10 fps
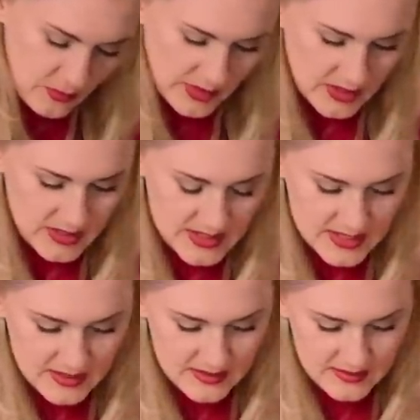Oh my
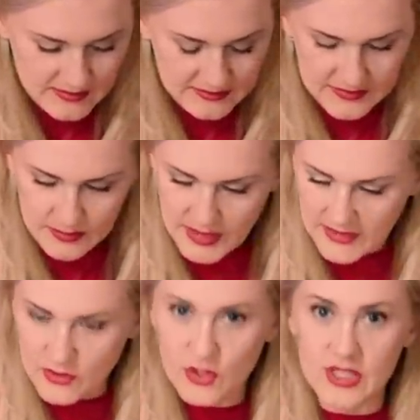goodness, I
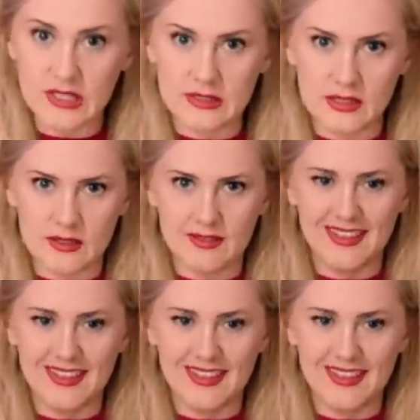have to tilt it.